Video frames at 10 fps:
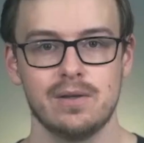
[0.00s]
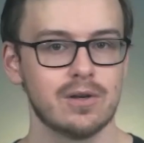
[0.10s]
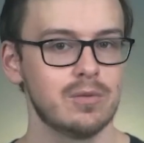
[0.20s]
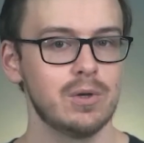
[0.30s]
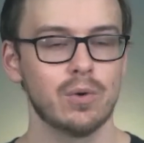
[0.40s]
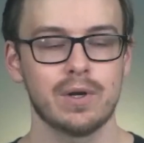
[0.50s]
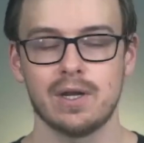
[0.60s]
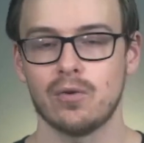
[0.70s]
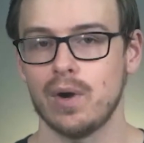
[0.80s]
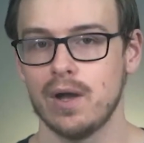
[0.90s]
You're going to be working
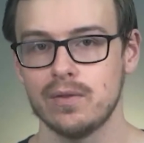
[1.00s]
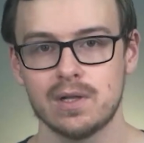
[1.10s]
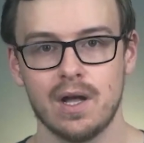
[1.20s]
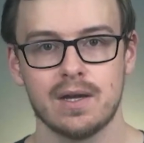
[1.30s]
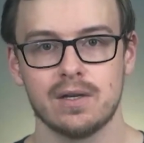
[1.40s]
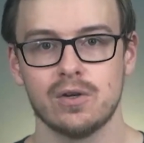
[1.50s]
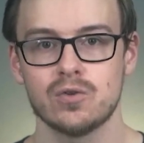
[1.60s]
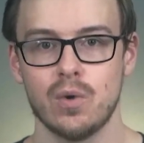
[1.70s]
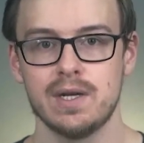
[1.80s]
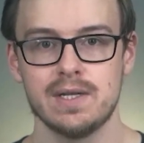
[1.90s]
around the clock in your
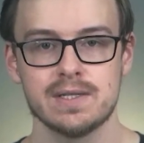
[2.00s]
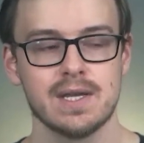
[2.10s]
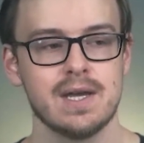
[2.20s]
20s,